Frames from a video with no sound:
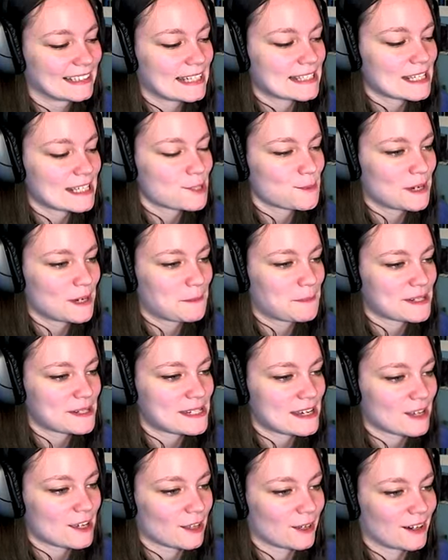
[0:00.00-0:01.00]
like this one in well,
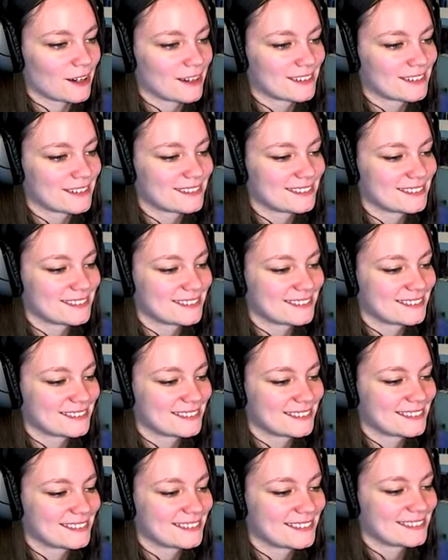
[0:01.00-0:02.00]
particular.
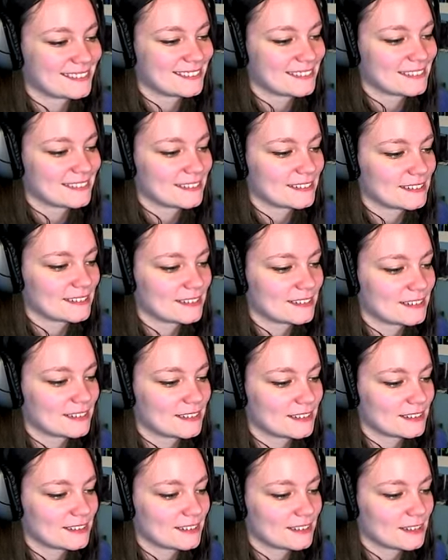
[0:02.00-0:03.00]

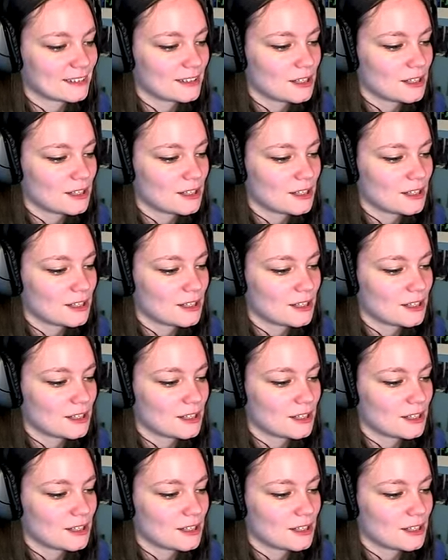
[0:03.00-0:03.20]
Well.